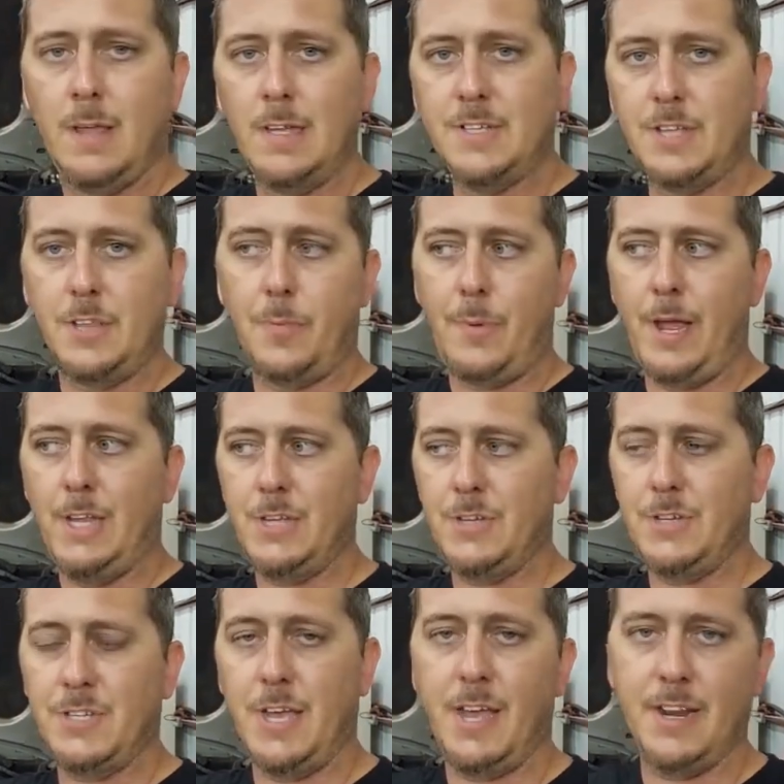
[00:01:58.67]
is on the
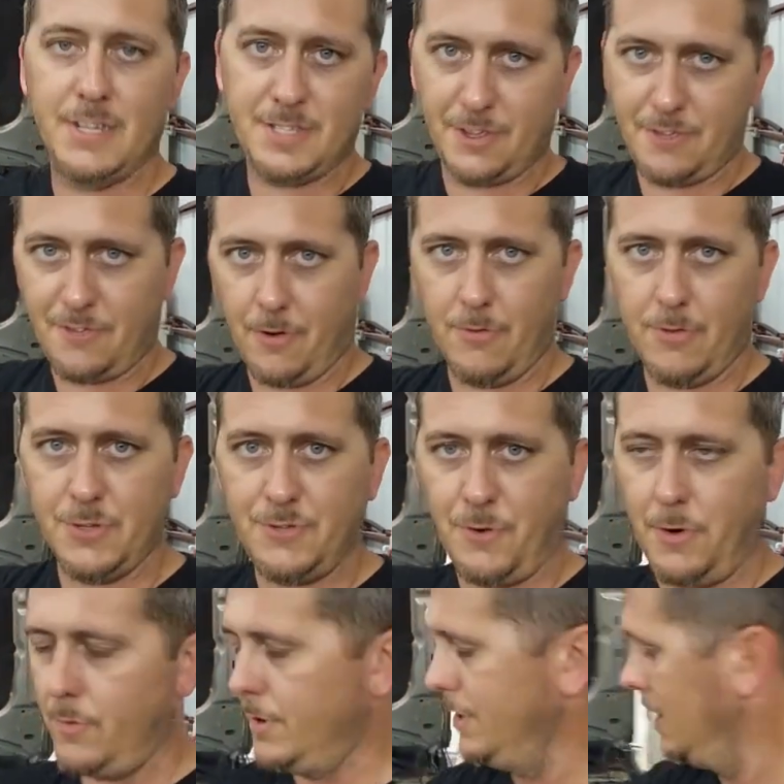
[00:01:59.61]
passenger side, it's the furthest
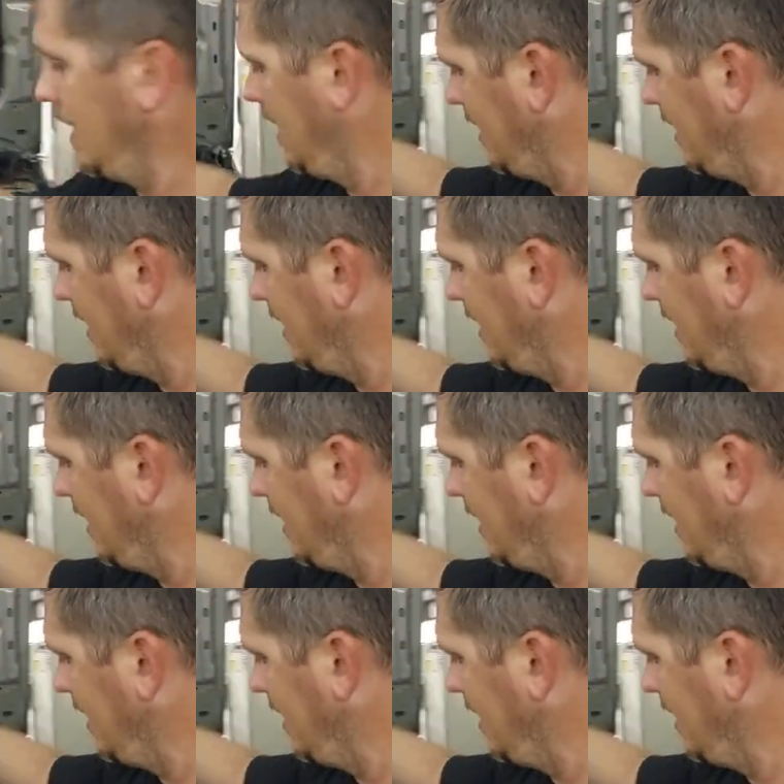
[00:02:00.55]
forward.